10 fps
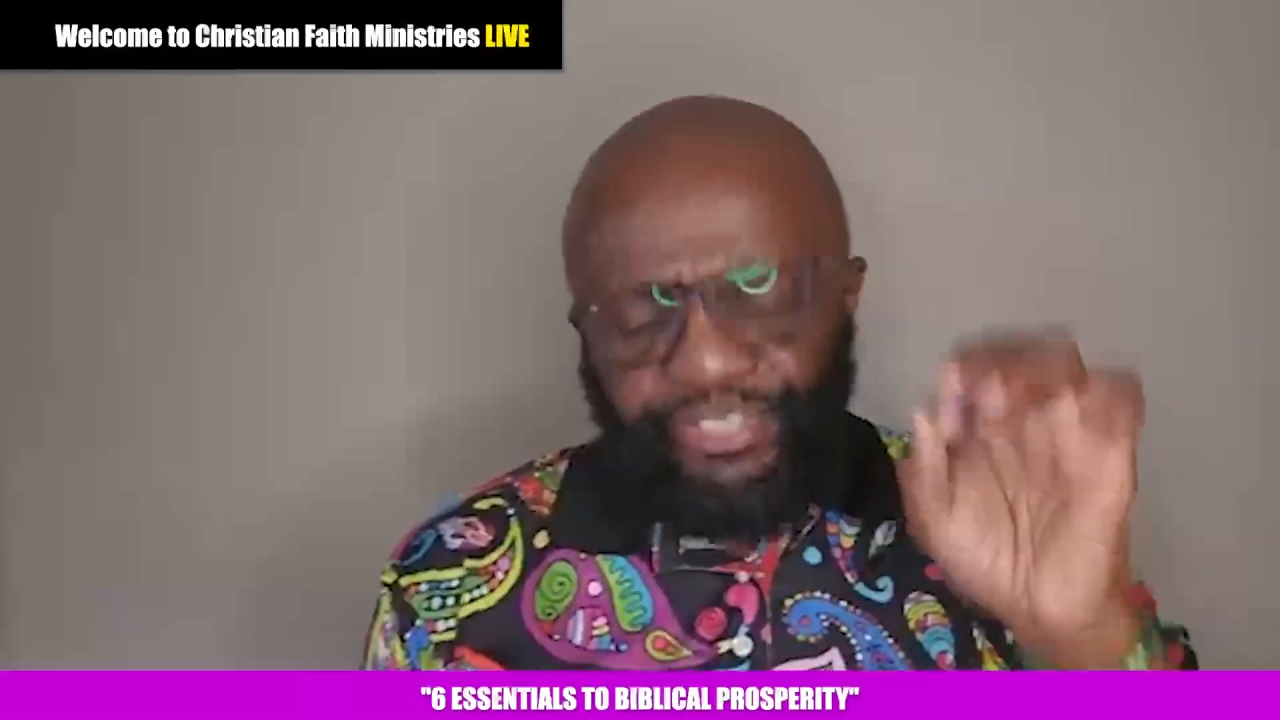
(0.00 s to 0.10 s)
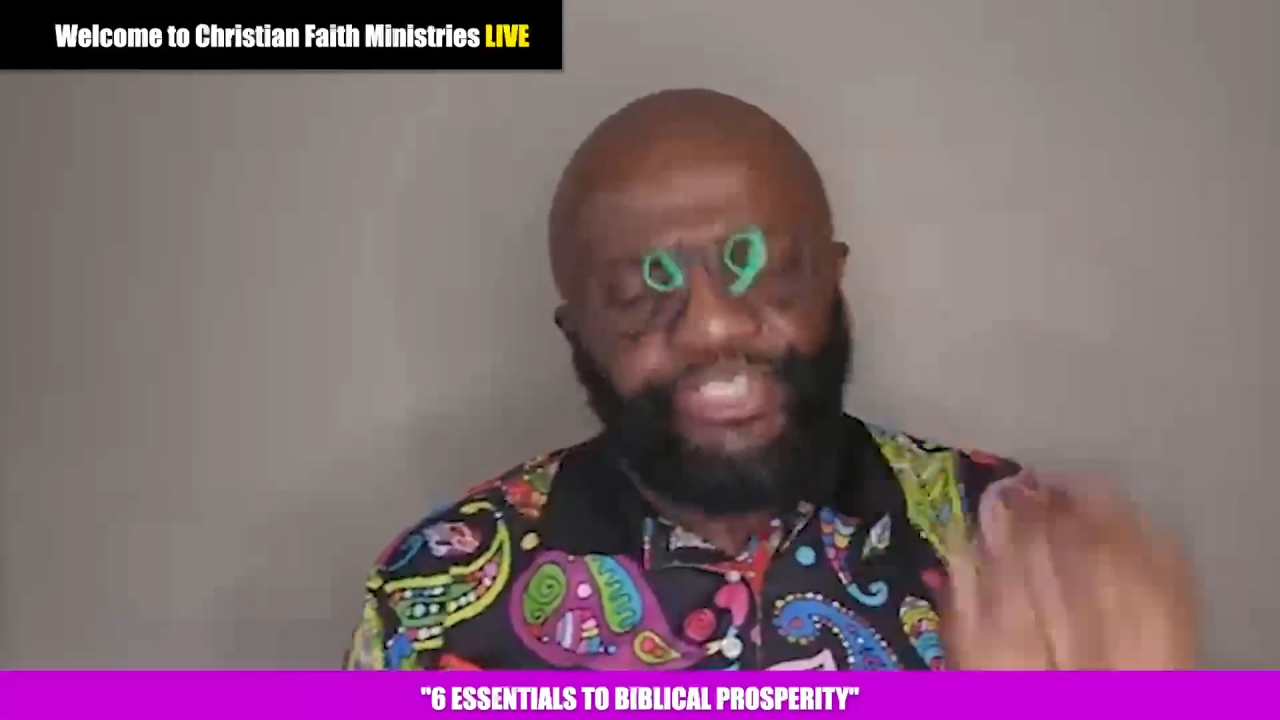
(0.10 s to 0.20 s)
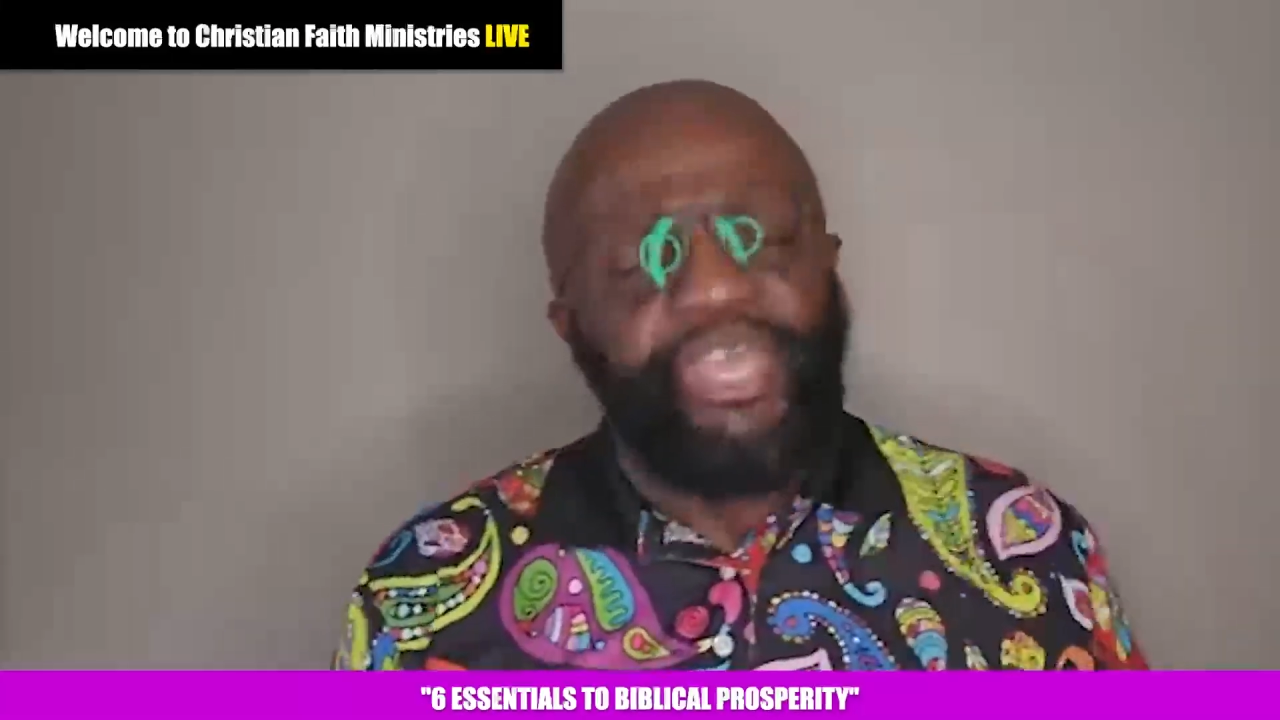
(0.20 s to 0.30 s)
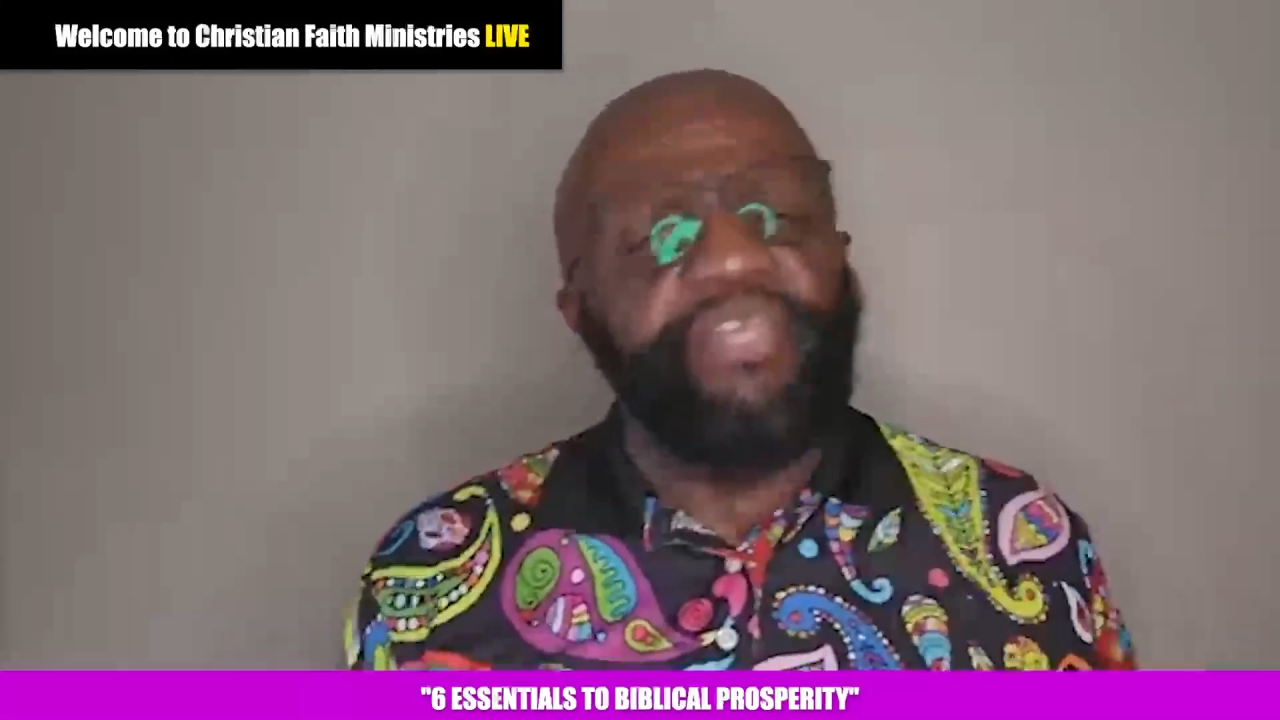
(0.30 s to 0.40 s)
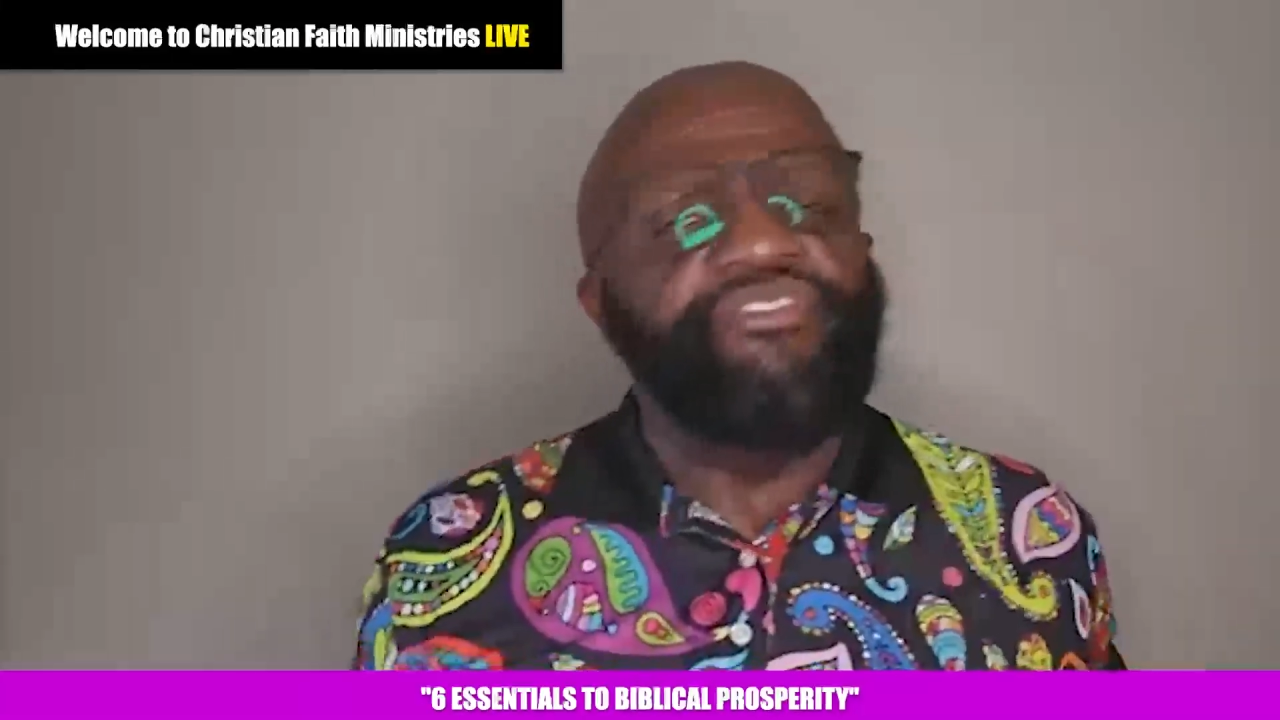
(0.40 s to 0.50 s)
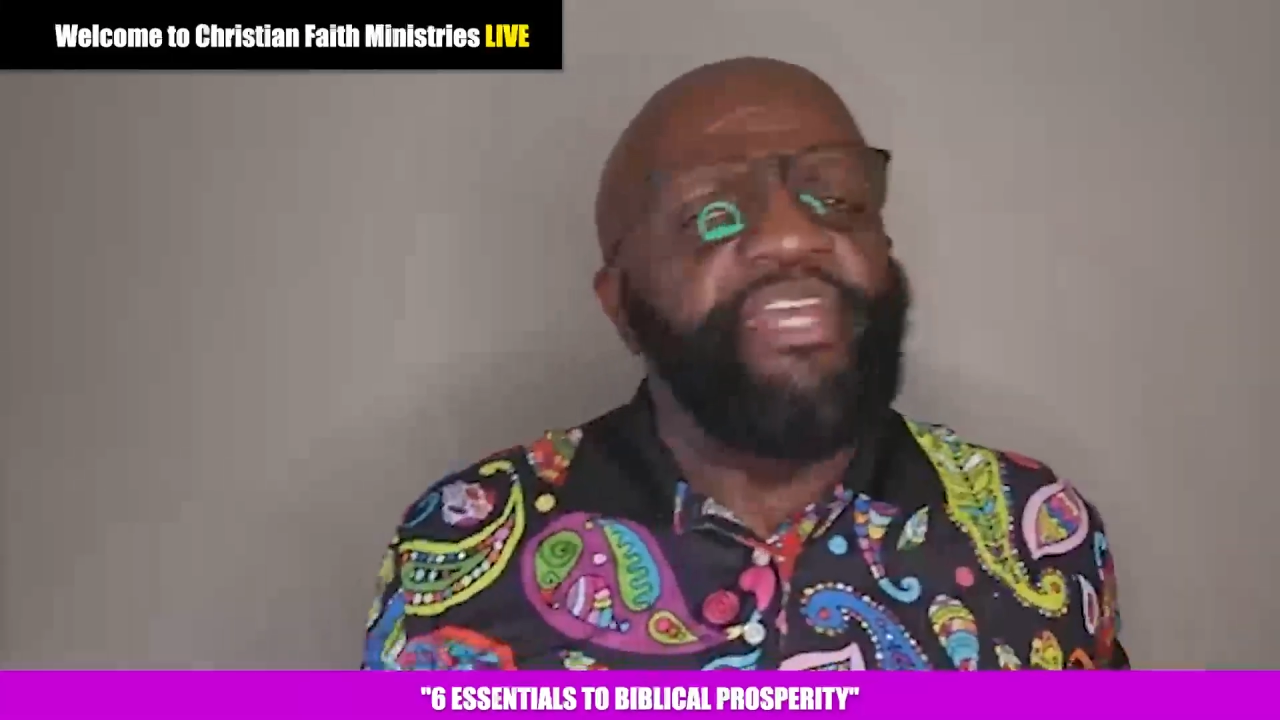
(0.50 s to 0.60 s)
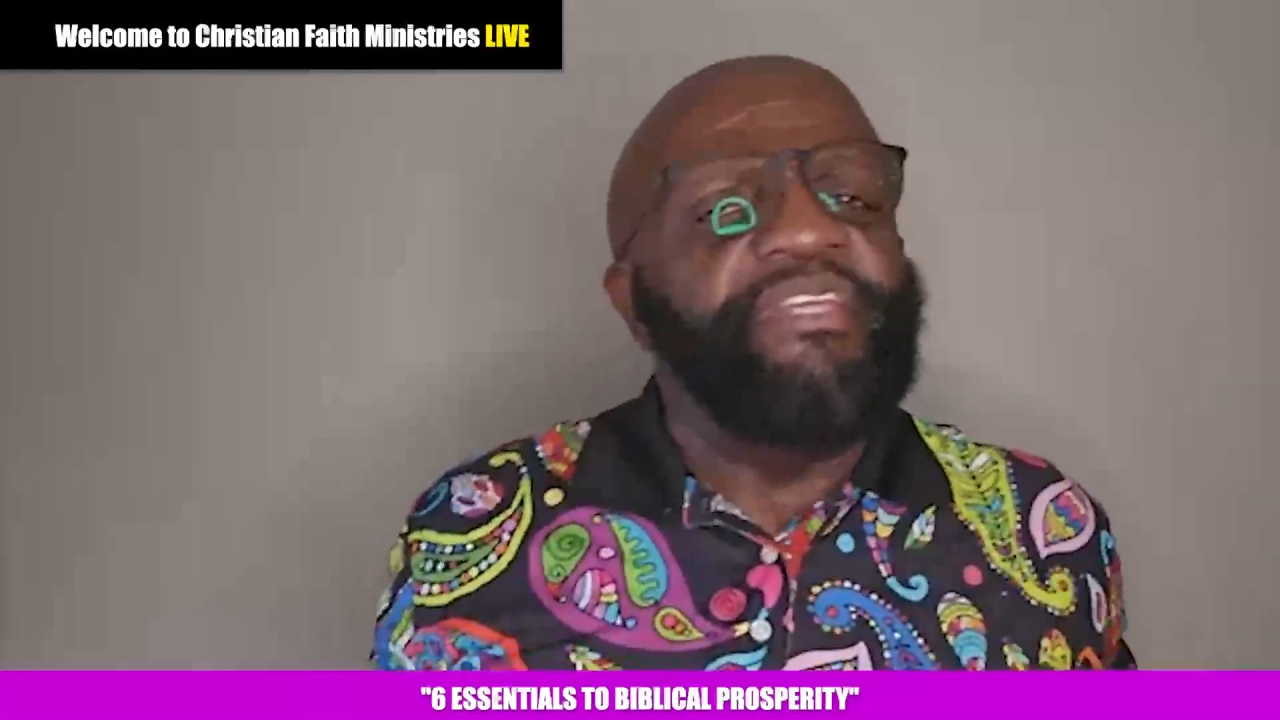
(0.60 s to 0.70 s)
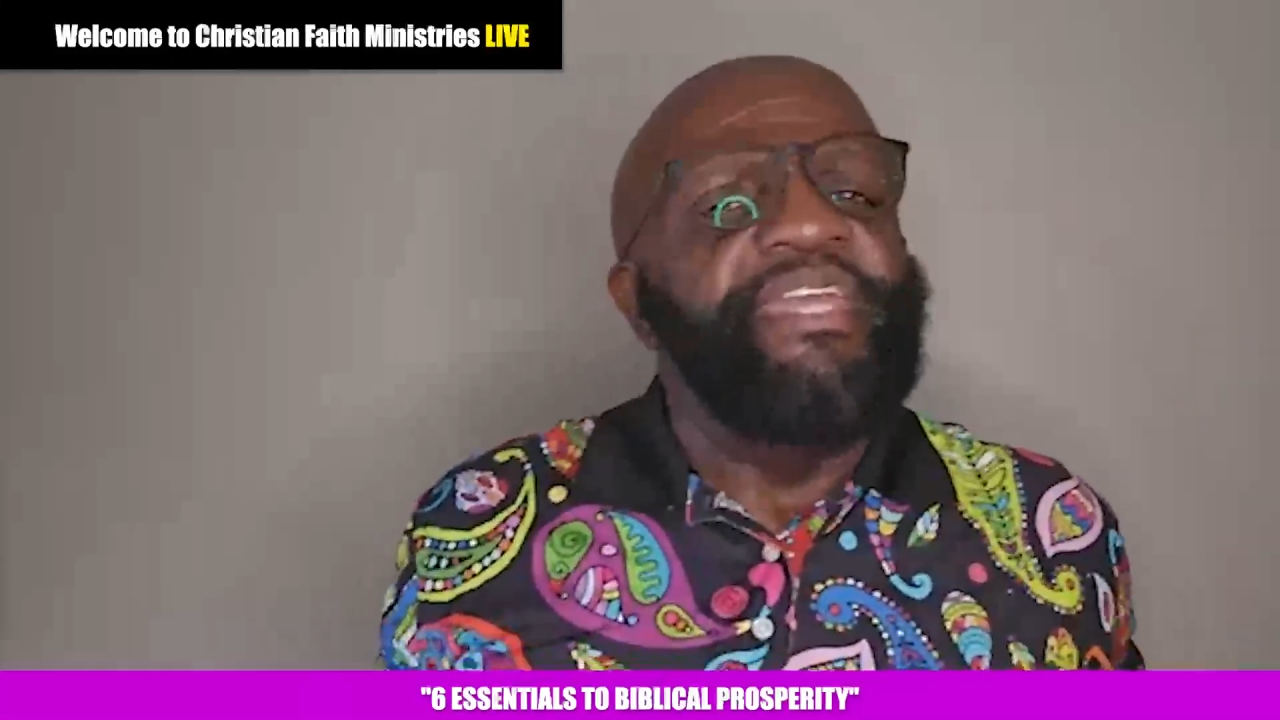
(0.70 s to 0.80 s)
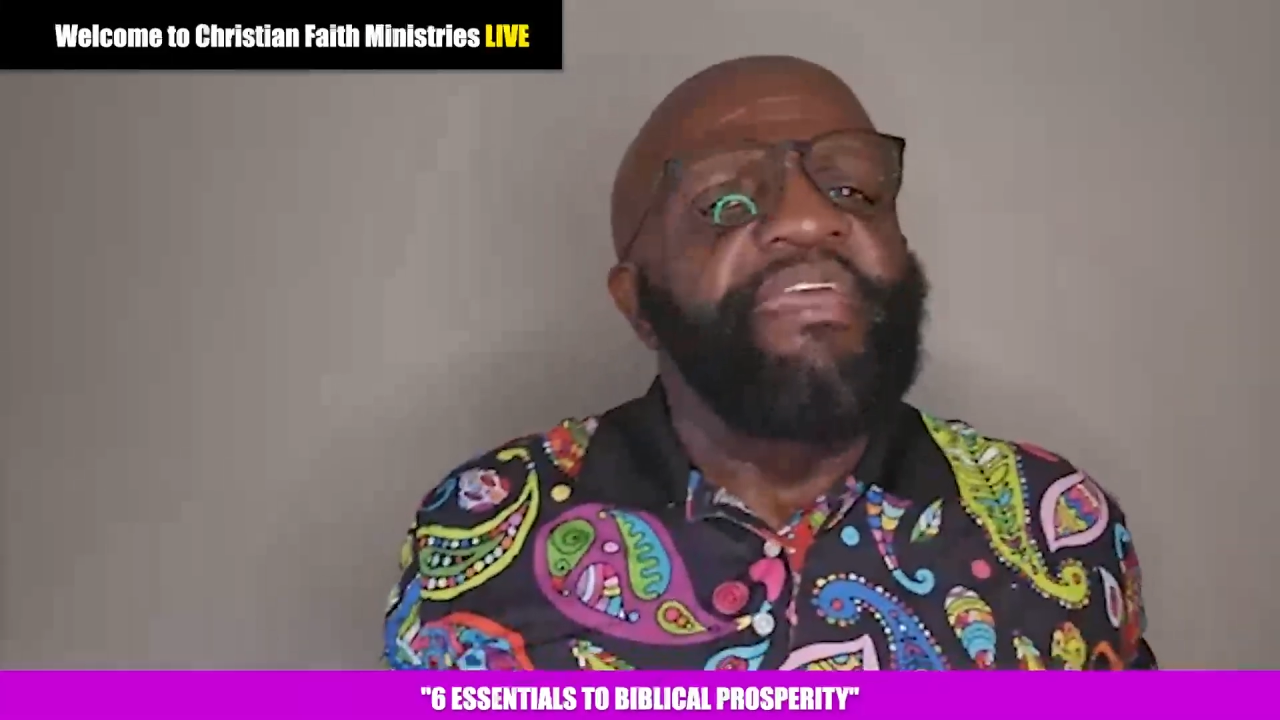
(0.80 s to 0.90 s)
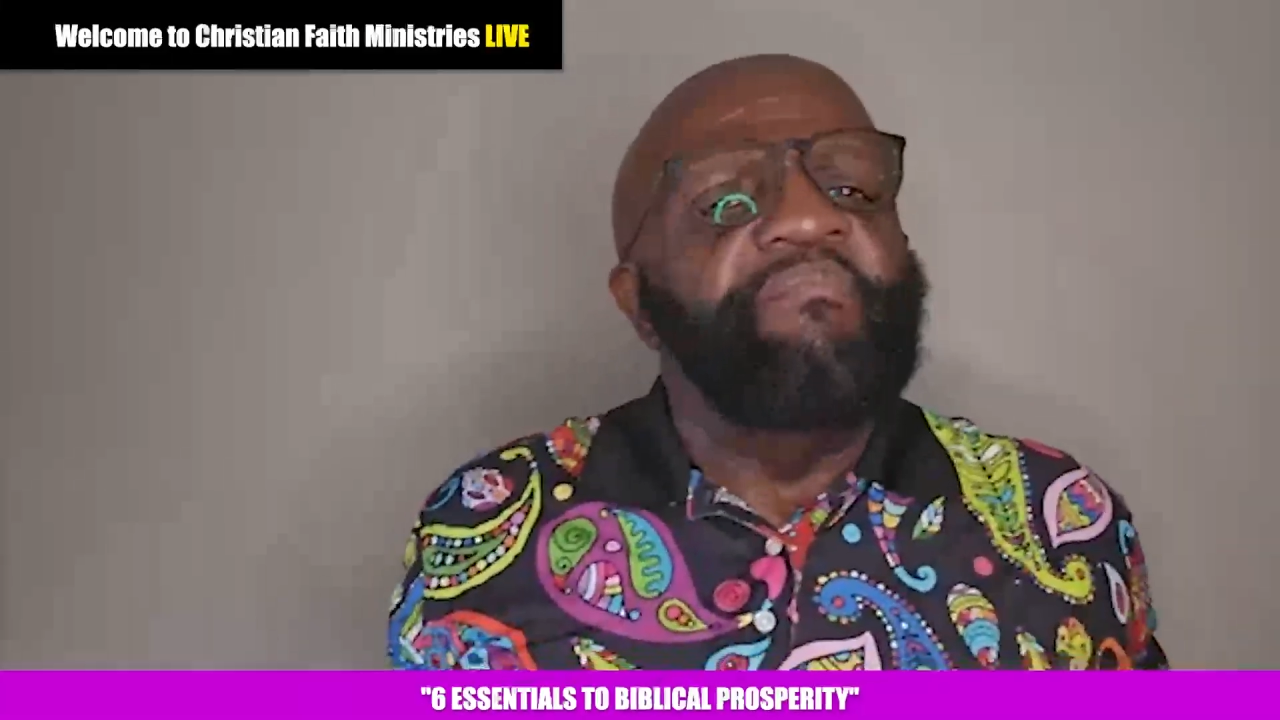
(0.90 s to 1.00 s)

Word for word: diligent